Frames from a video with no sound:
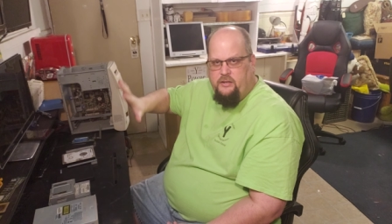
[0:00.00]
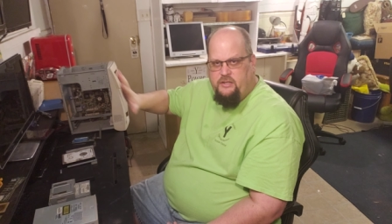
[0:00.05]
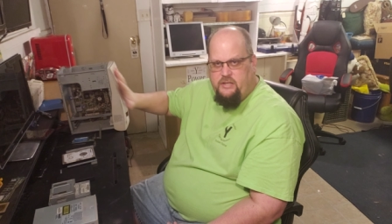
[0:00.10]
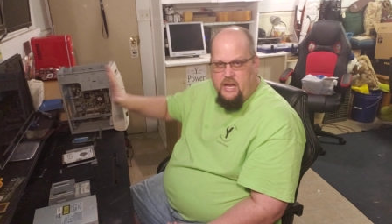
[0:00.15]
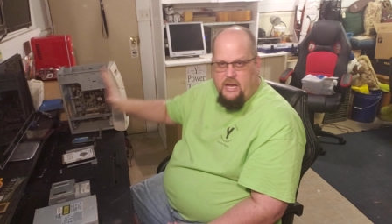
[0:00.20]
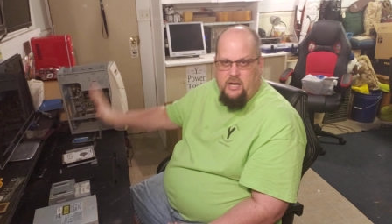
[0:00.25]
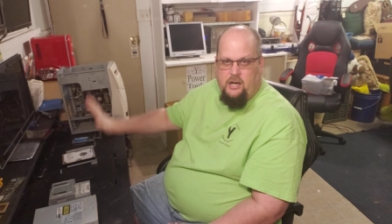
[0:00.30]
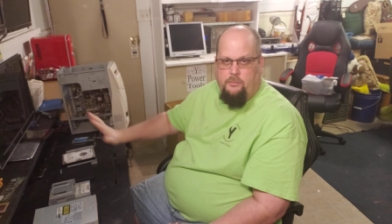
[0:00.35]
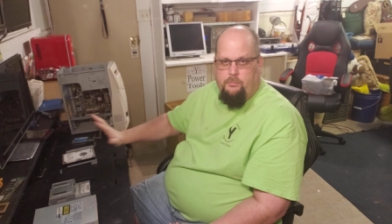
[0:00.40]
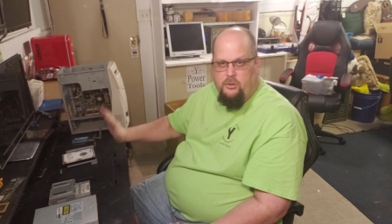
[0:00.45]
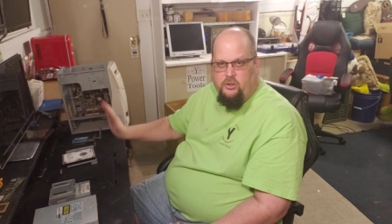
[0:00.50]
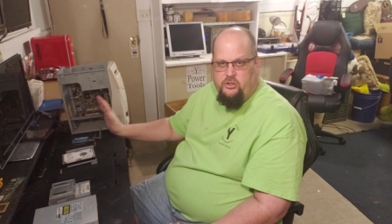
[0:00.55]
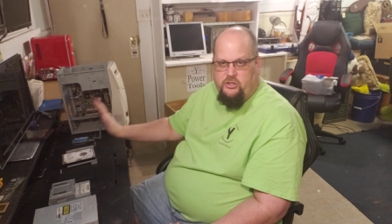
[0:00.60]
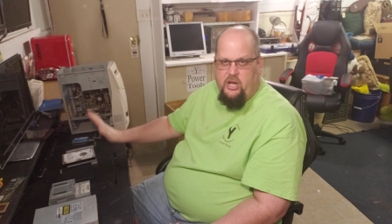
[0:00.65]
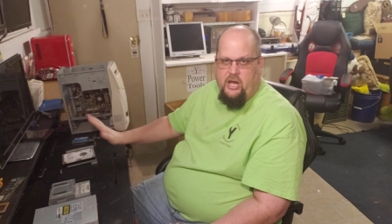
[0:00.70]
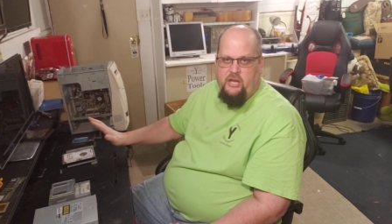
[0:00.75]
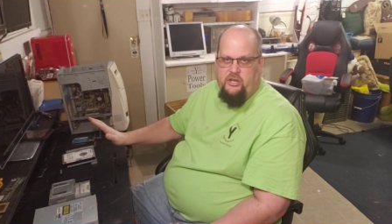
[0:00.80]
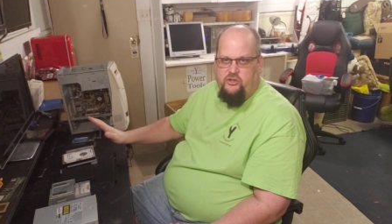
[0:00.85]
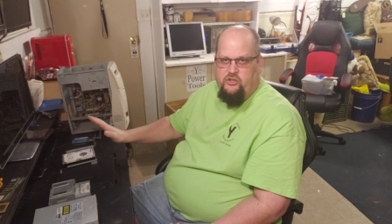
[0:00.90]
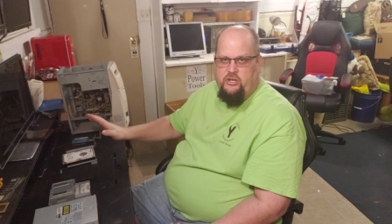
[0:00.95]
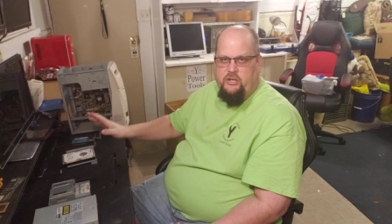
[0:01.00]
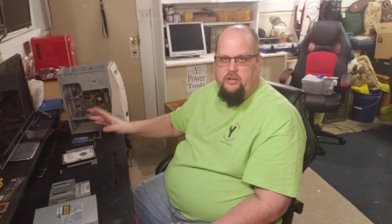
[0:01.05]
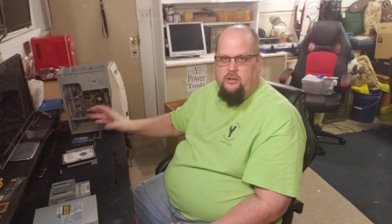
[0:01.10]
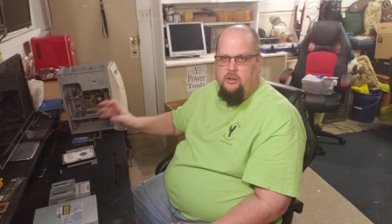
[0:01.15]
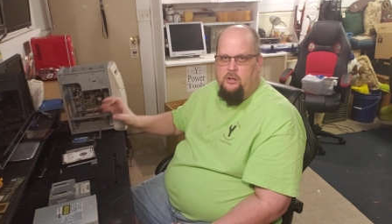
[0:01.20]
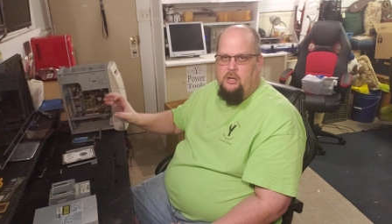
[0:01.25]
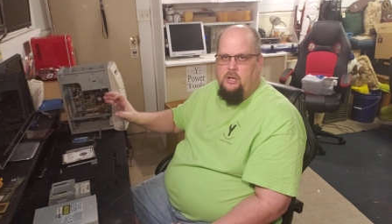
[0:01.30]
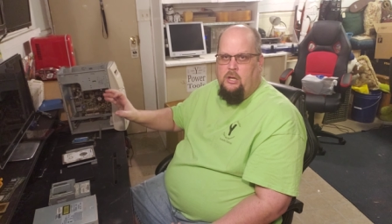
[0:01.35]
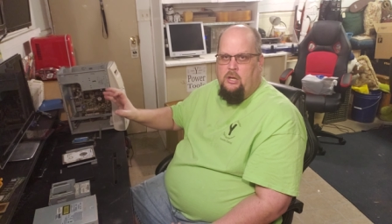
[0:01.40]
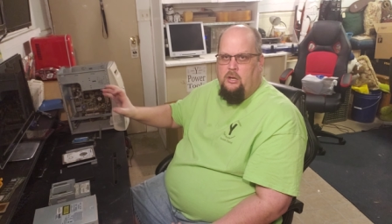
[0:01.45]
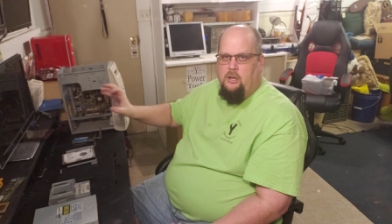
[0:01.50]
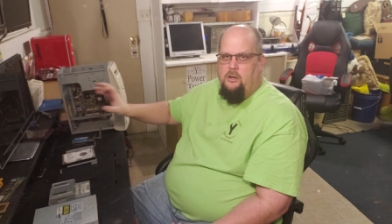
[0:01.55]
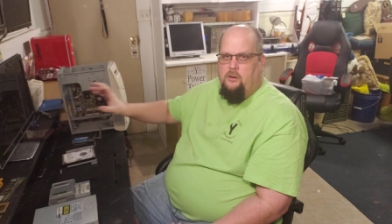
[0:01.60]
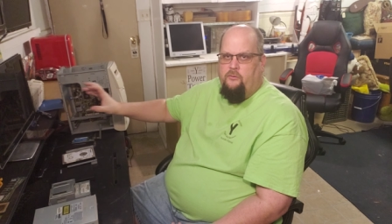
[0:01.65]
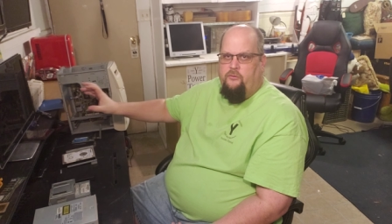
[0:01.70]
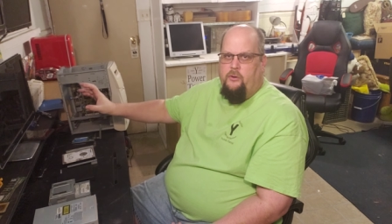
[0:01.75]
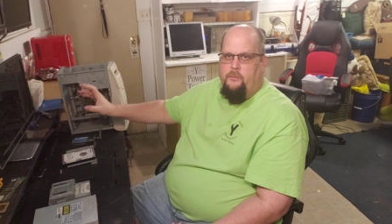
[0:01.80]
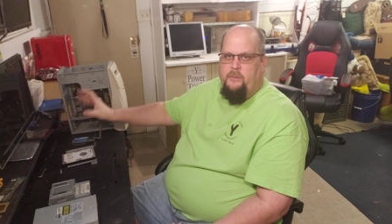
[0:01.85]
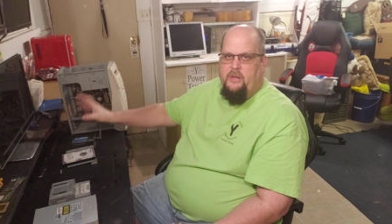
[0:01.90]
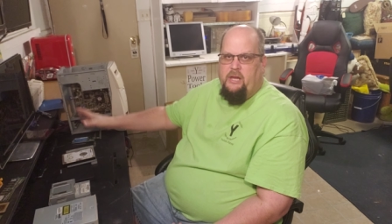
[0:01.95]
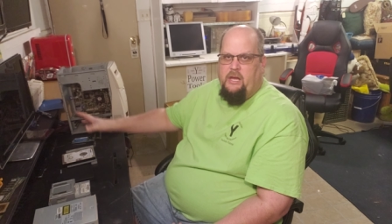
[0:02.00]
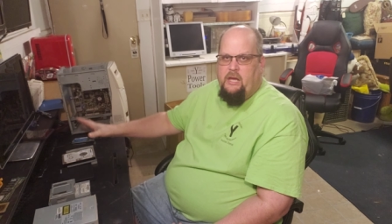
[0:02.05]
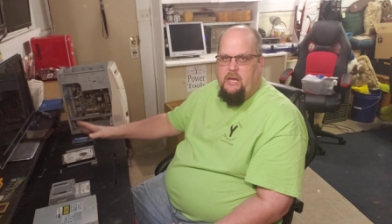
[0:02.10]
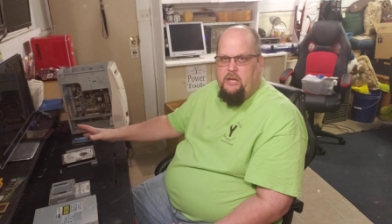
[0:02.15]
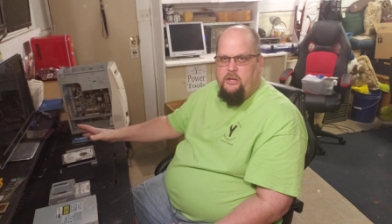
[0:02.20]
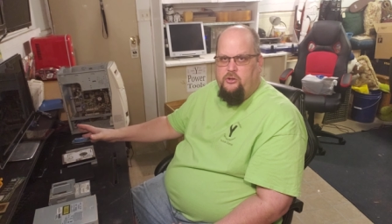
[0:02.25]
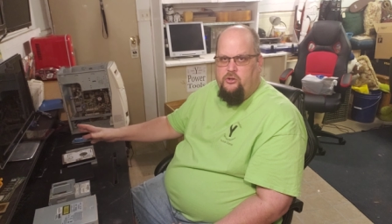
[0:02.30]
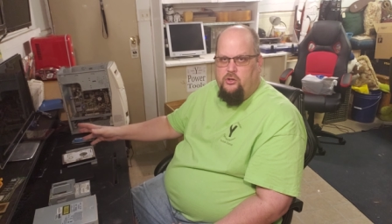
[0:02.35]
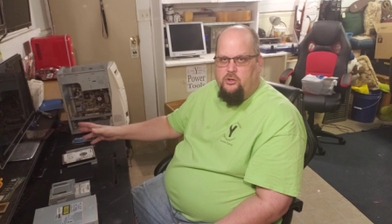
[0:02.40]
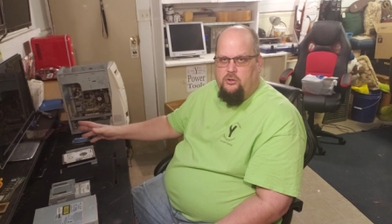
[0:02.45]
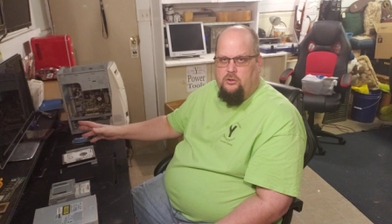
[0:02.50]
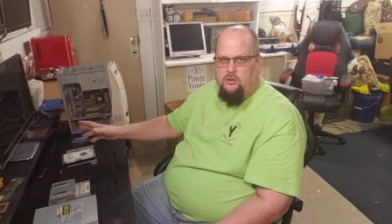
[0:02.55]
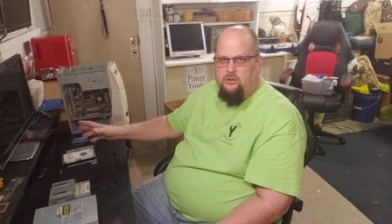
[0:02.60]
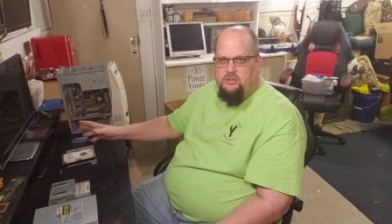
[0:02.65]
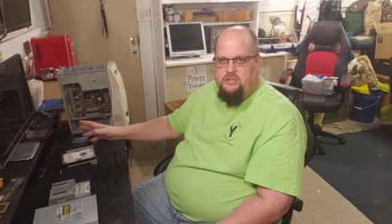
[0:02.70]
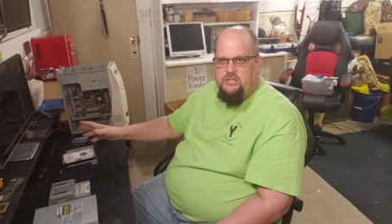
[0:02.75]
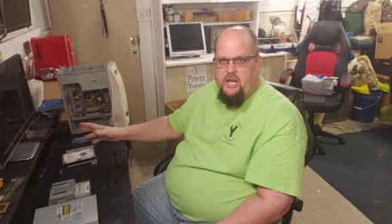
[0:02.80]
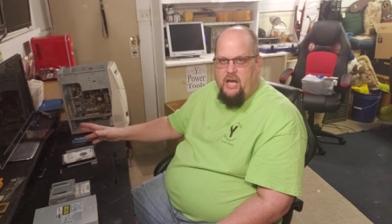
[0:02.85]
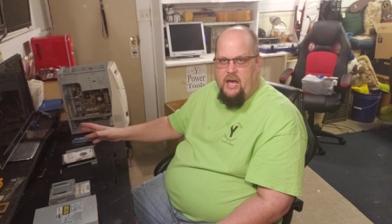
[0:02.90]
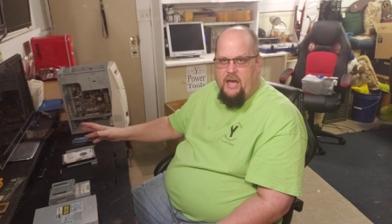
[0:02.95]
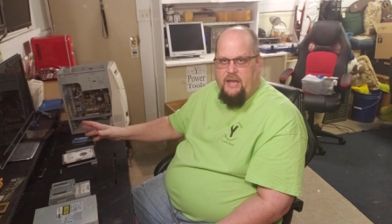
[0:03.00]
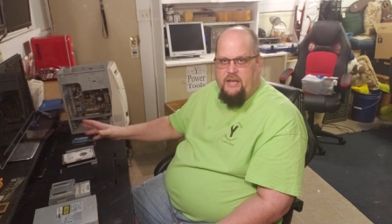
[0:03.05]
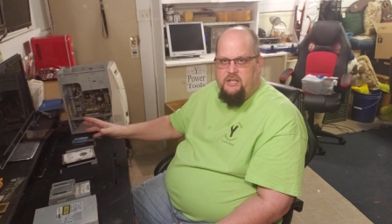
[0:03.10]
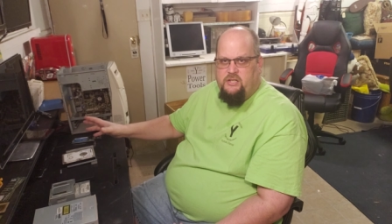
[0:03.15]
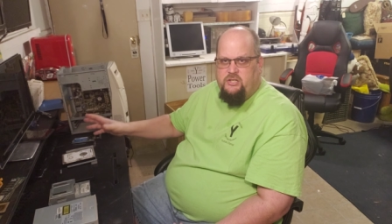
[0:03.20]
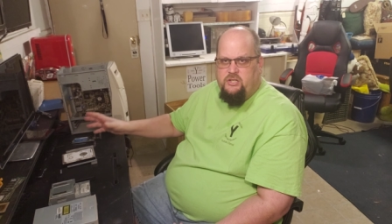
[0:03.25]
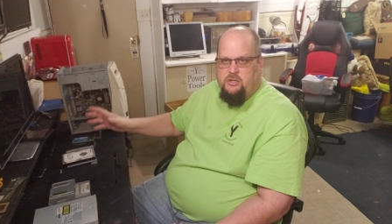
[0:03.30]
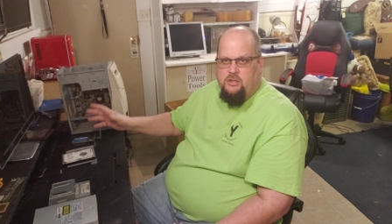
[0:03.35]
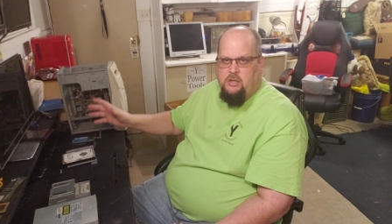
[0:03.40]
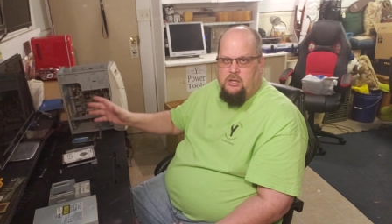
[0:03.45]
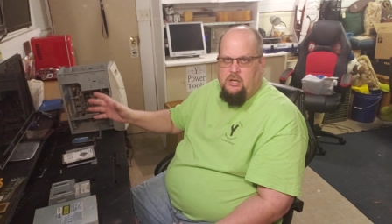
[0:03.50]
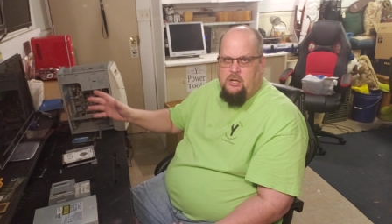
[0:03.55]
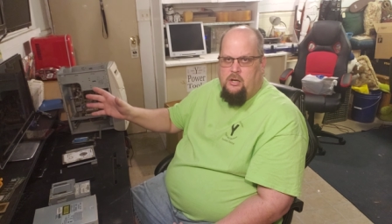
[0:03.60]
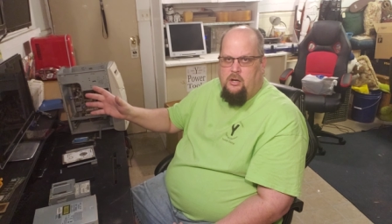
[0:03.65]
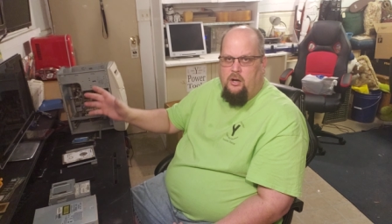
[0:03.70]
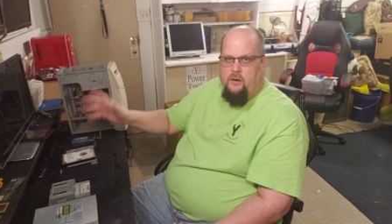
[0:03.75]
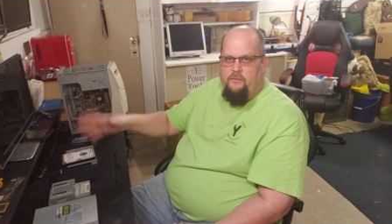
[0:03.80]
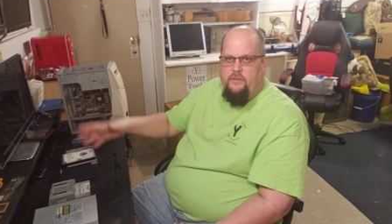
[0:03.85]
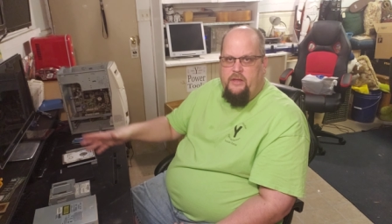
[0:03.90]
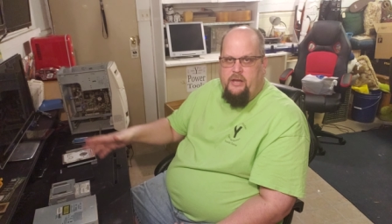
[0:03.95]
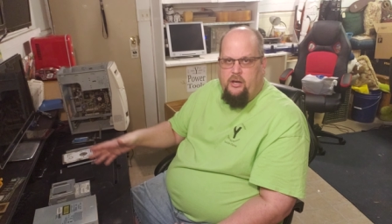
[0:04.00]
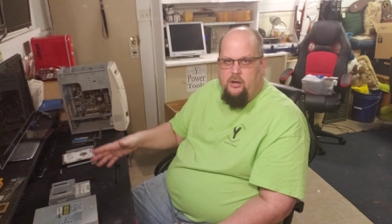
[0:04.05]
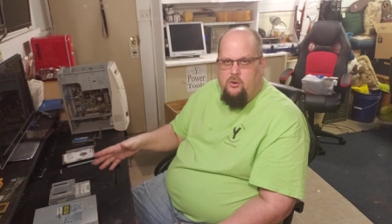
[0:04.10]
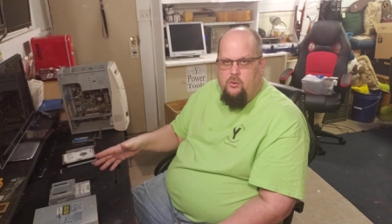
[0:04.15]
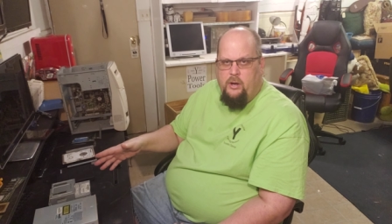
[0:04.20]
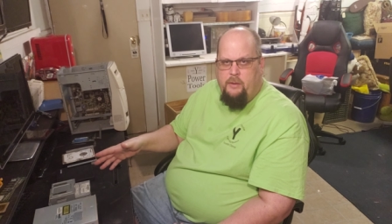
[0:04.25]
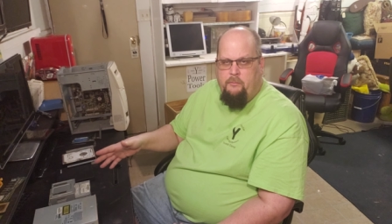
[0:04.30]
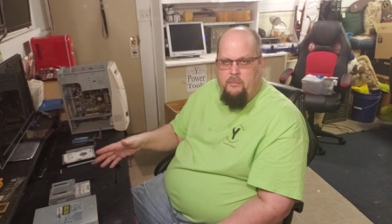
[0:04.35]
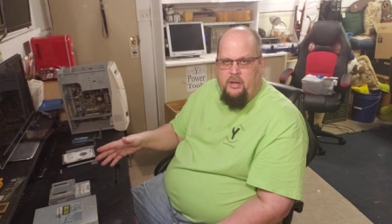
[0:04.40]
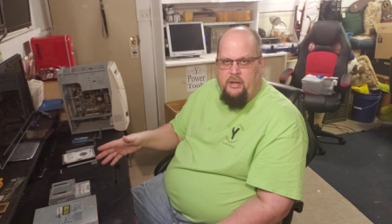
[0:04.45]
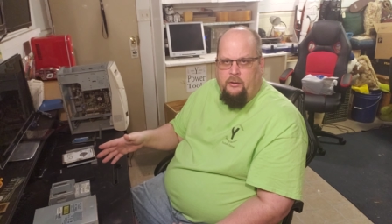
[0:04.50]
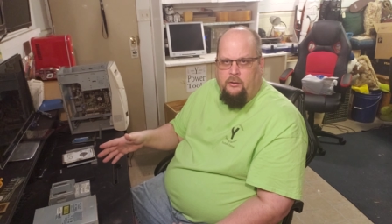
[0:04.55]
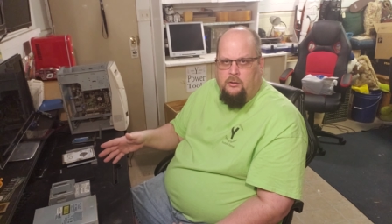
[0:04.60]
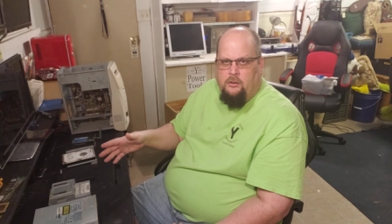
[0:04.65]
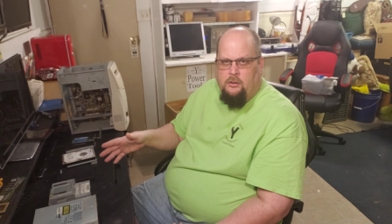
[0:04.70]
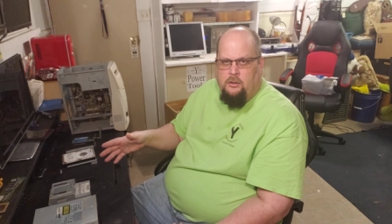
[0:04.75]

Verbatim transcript: data protection from the internal sides of the equipment.